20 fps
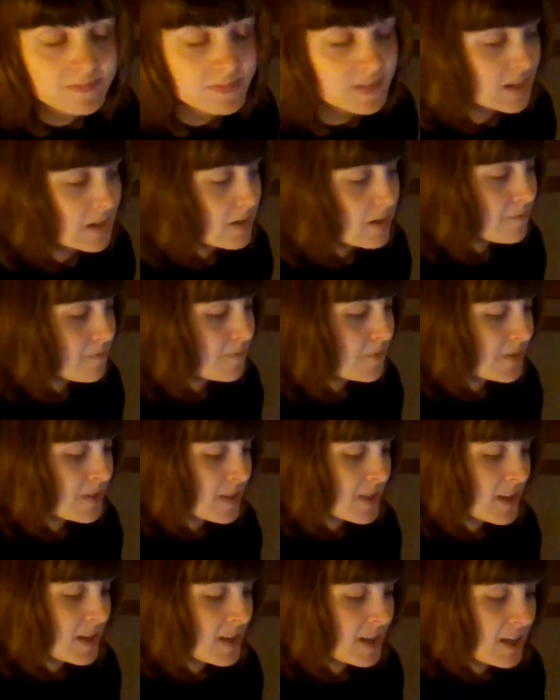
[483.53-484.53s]
Okay.
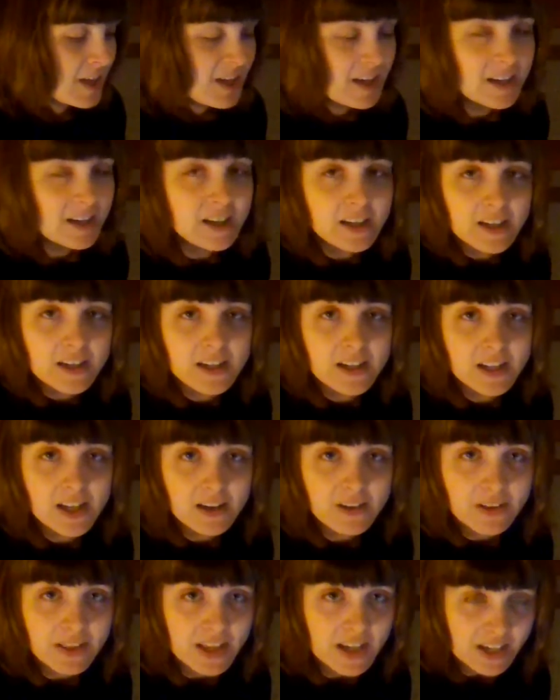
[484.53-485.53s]

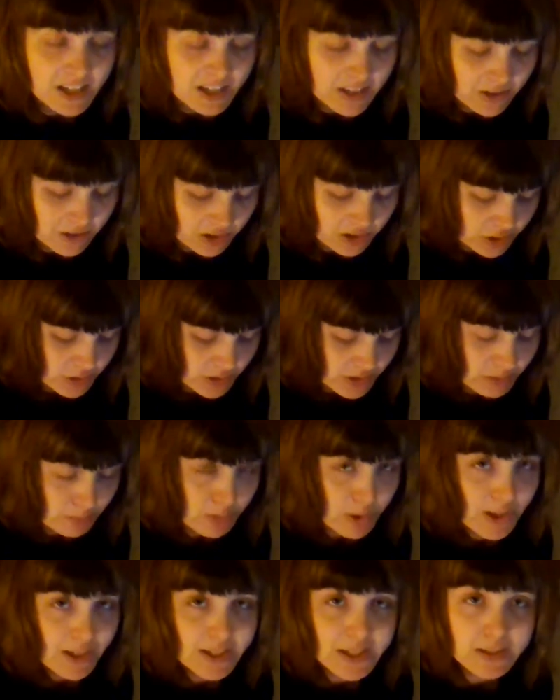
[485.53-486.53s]
Now, that concludes the
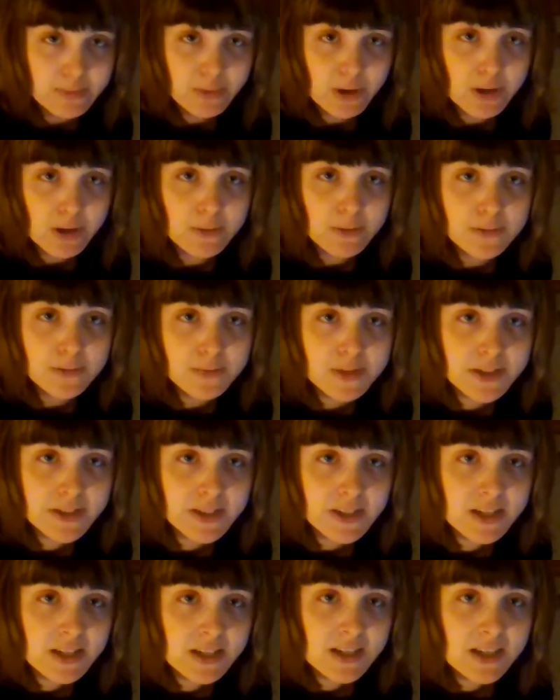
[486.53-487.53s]
practice
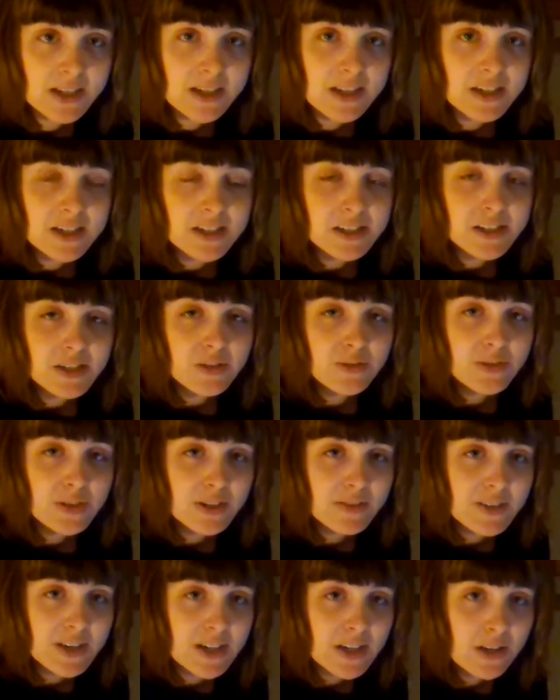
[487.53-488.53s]
problems. So if you
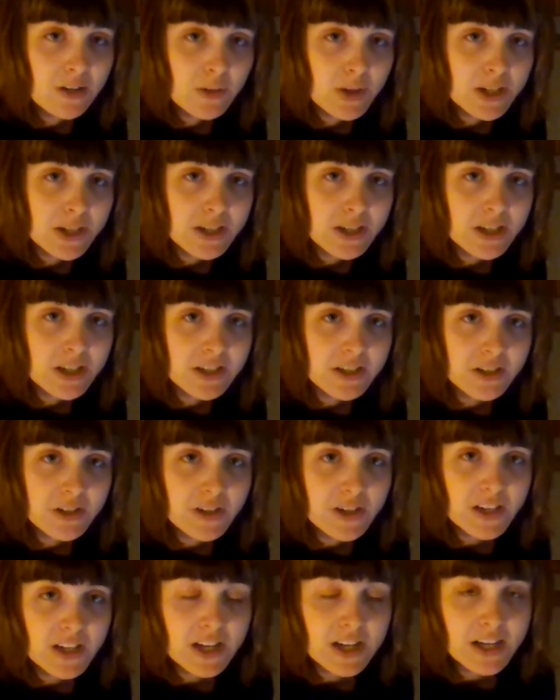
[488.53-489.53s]
have any questions or you
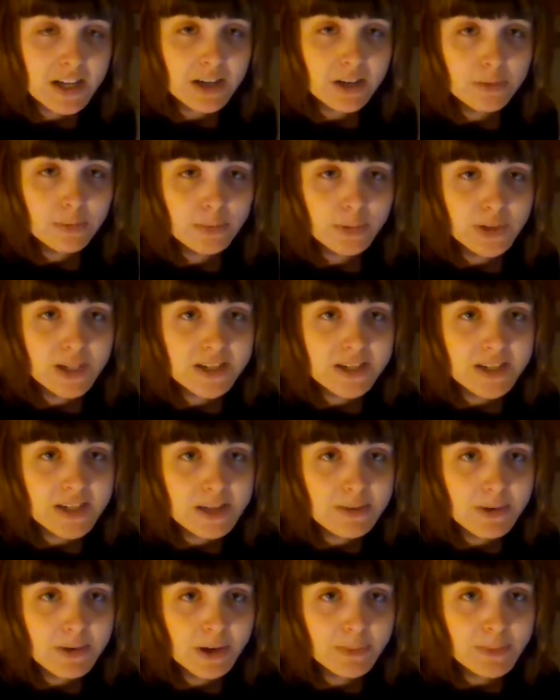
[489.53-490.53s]
need any help, please
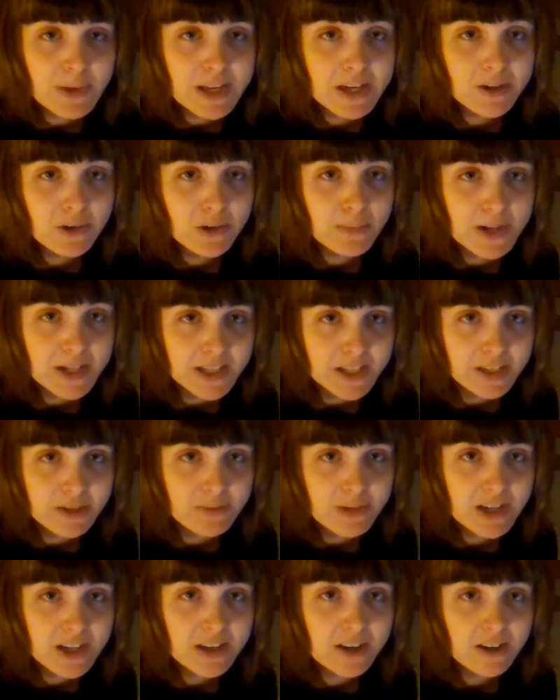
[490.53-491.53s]
email me or message
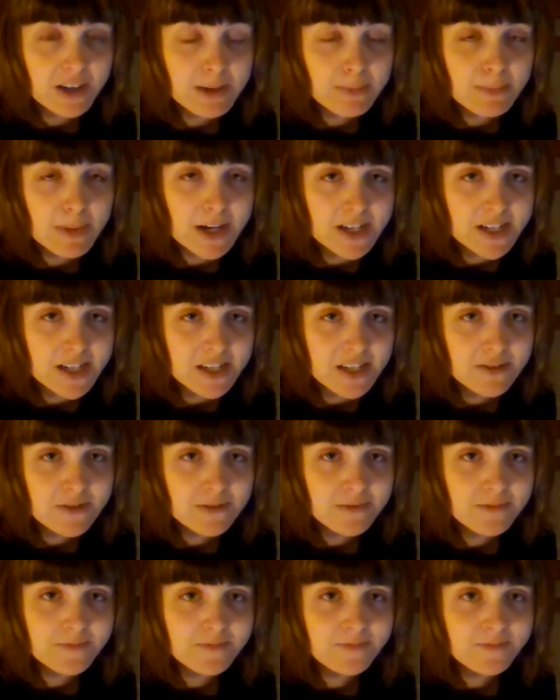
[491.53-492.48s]
me and I'll get back to you.